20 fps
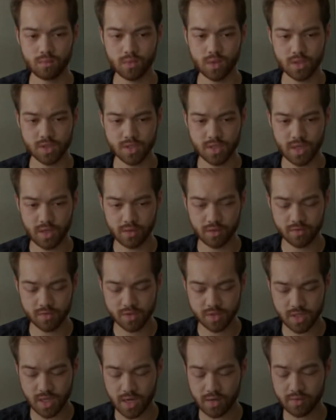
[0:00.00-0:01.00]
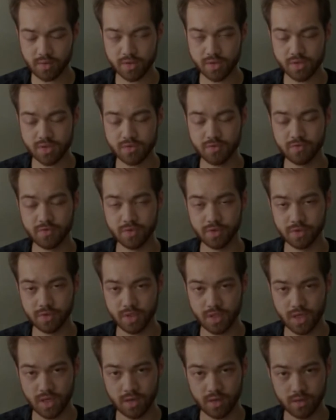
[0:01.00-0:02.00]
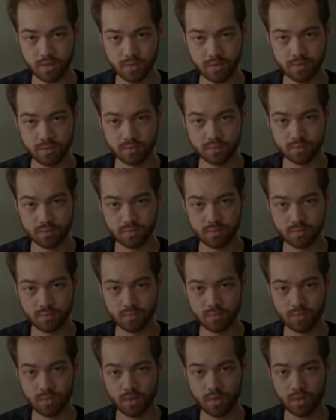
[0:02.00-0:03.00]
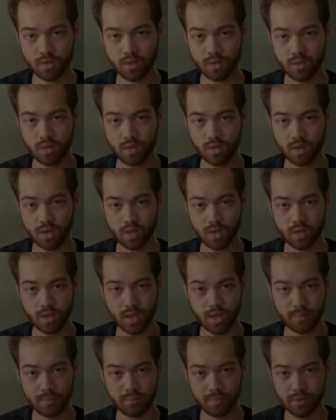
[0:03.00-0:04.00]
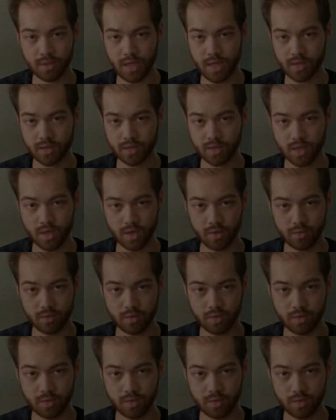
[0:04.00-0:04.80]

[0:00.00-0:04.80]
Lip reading: The sound of sirens filled the air, and I blacked out.